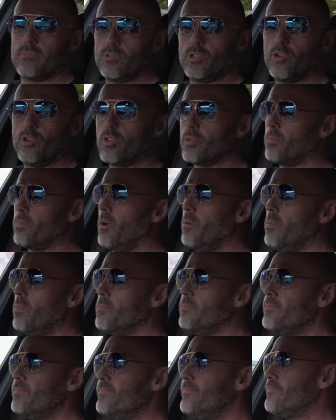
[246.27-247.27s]
you're the
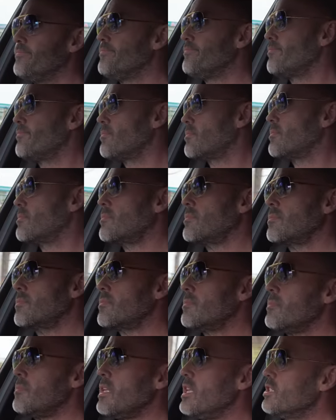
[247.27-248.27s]
problem.
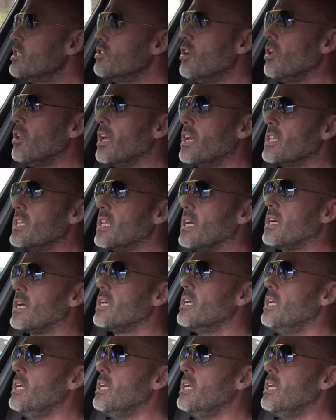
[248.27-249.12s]
It's not like that.